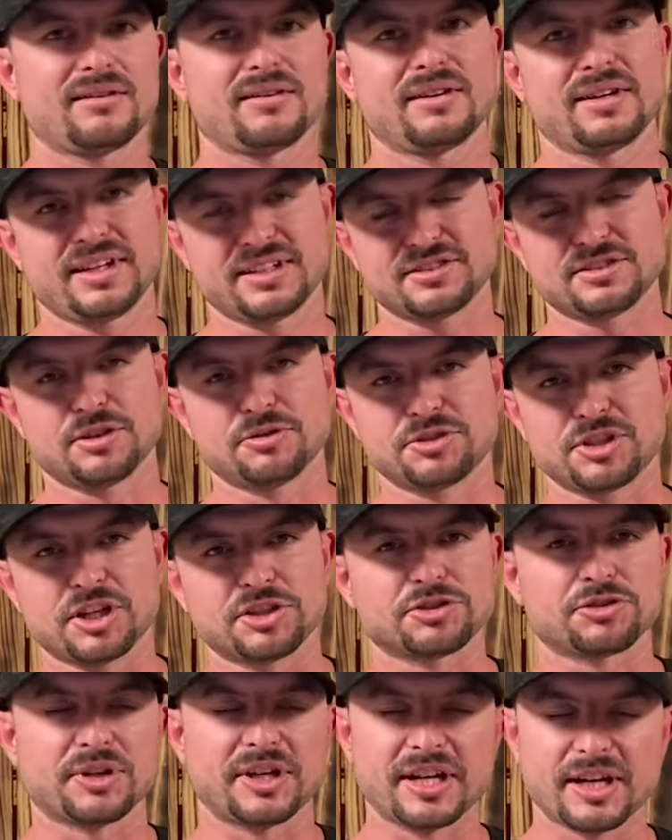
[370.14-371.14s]
it's no touch
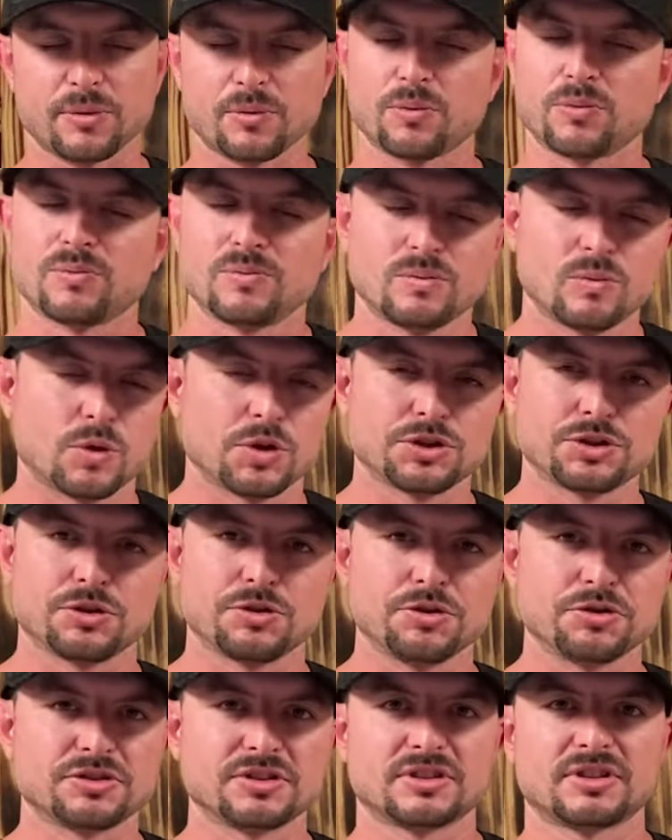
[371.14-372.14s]
screen and we're so
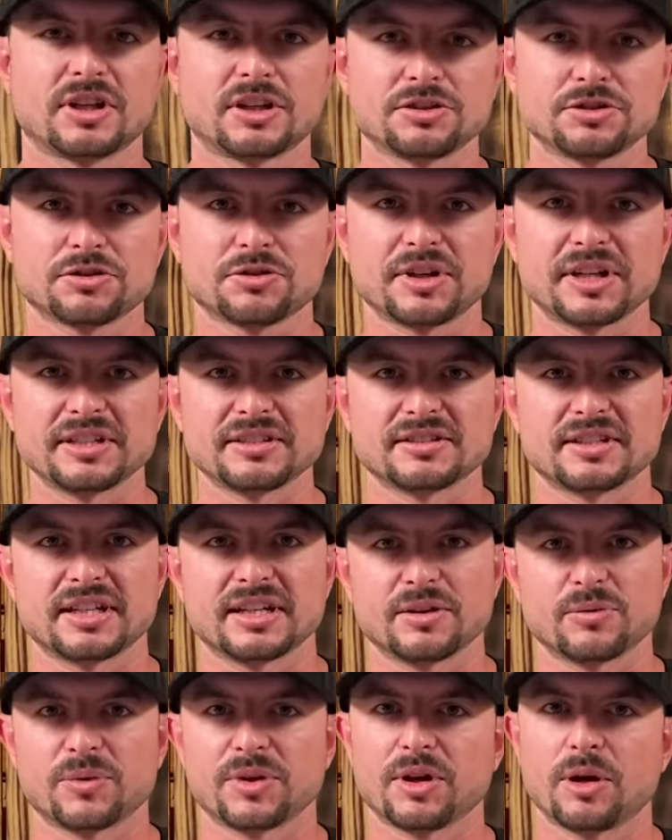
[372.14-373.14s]
used to touch screens
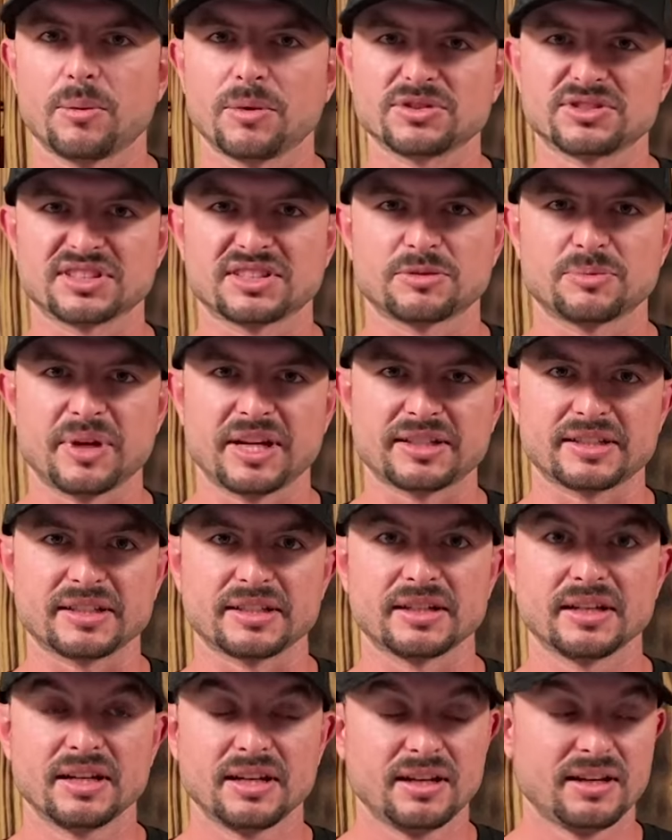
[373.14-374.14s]
that we almost expected.
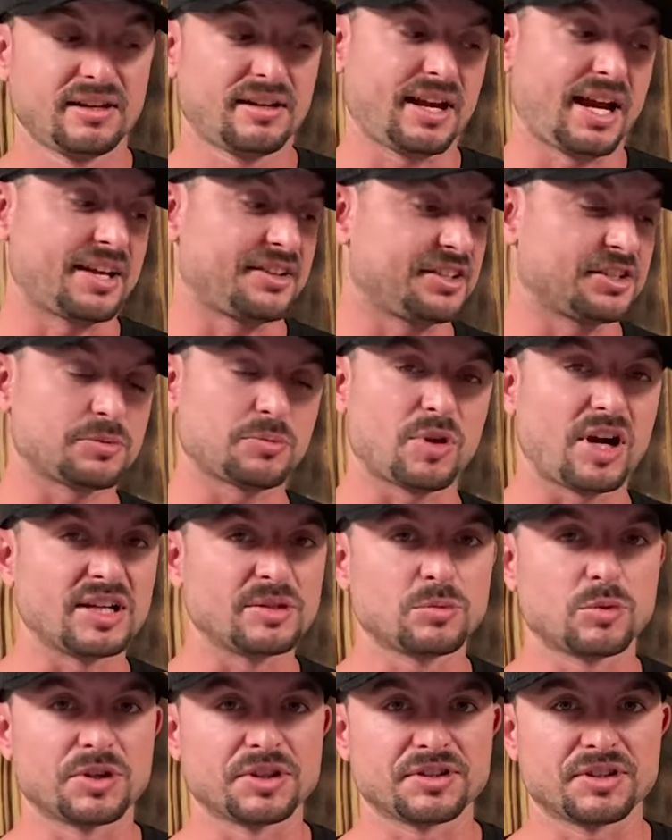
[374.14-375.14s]
At this price
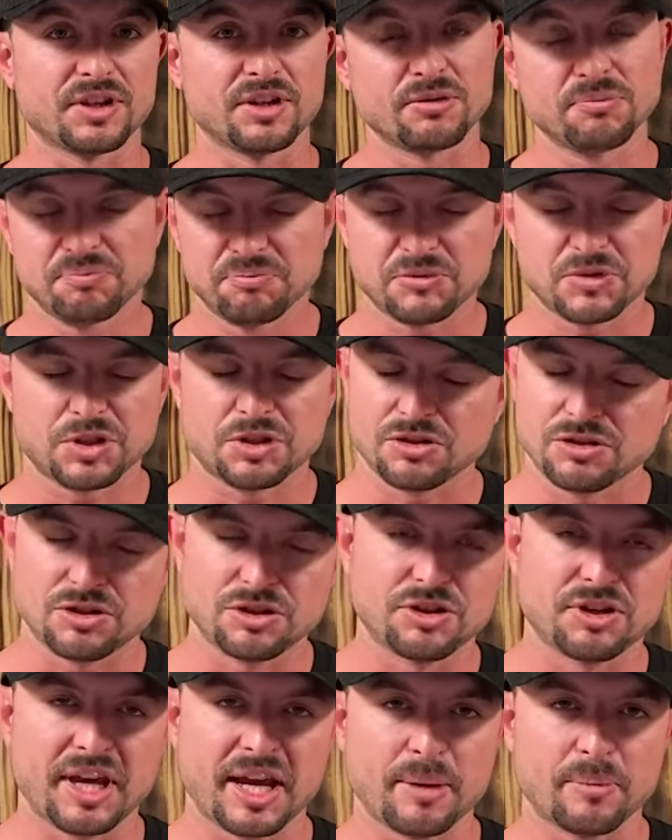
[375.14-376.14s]
point though, you
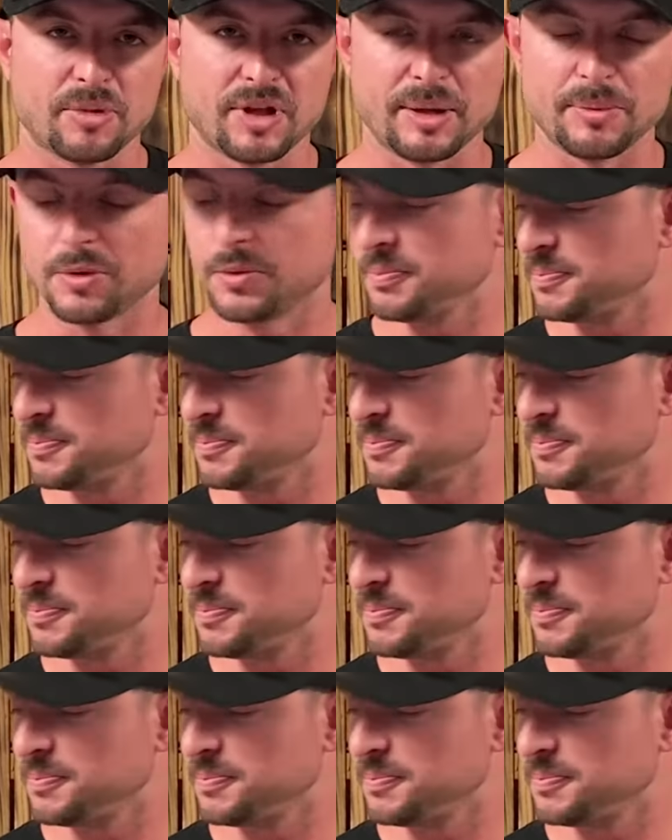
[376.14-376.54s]
can't blame them